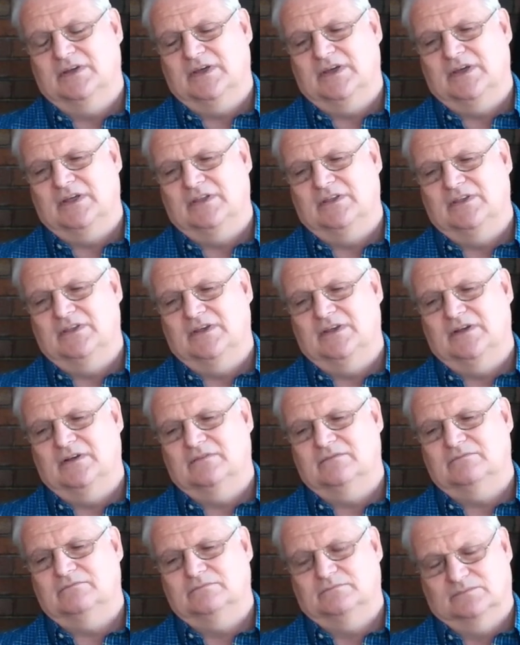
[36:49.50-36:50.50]
And
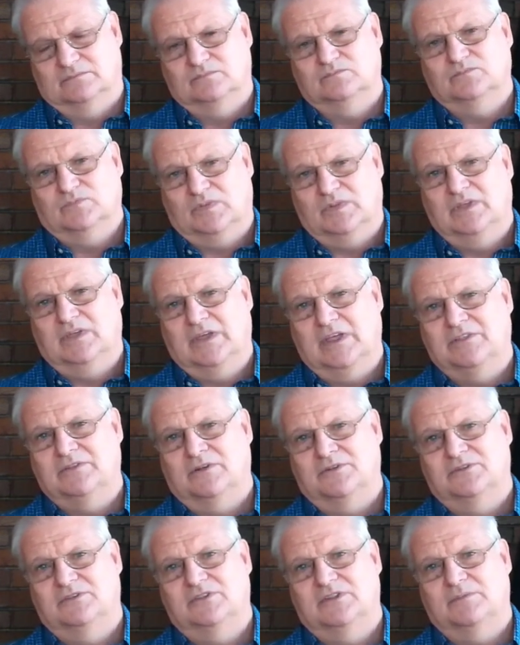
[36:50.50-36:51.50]
get
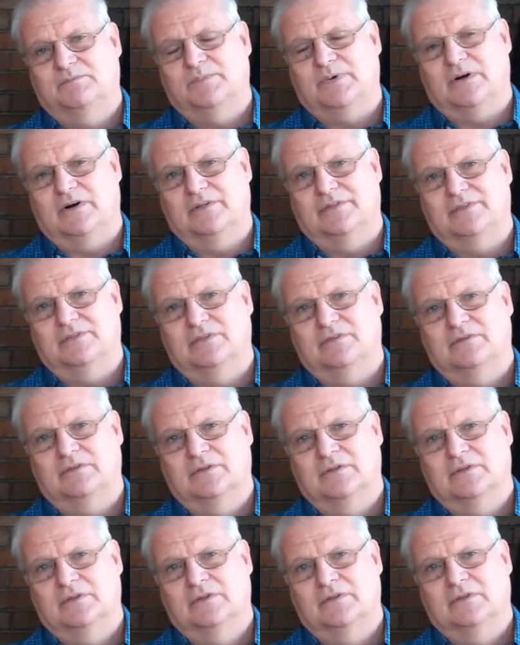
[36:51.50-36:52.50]
onto the path,
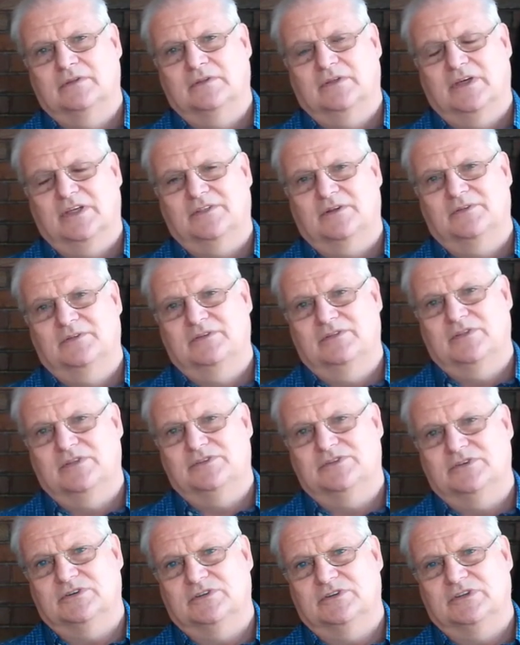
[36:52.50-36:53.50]
get onto the
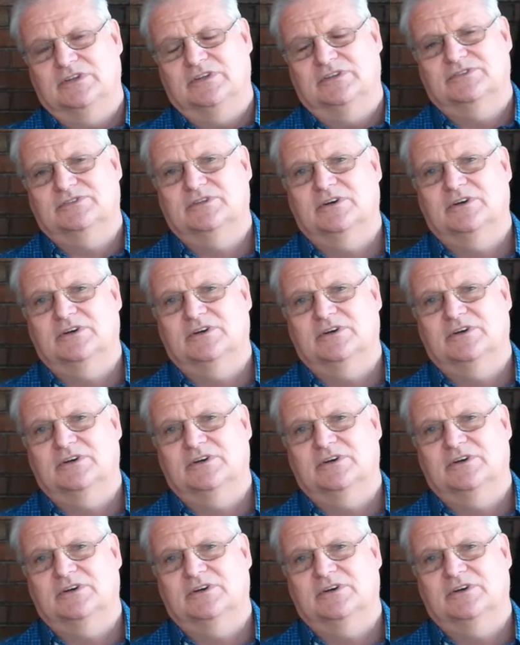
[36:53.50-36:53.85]
journey.